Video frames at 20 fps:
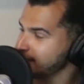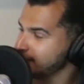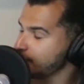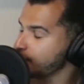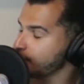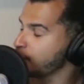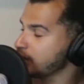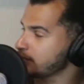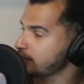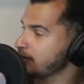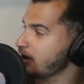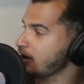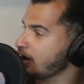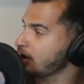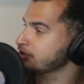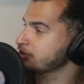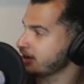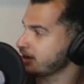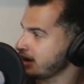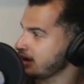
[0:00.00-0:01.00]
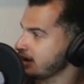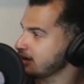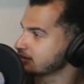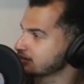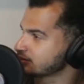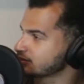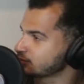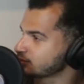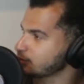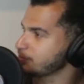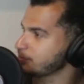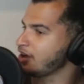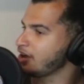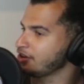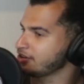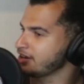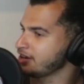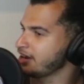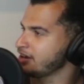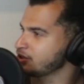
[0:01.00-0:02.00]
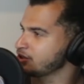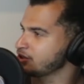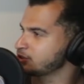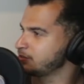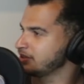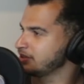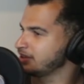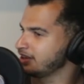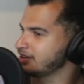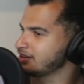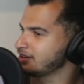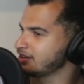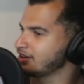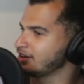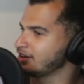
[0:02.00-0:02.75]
What about all your haters? What about all your haters be like, oh,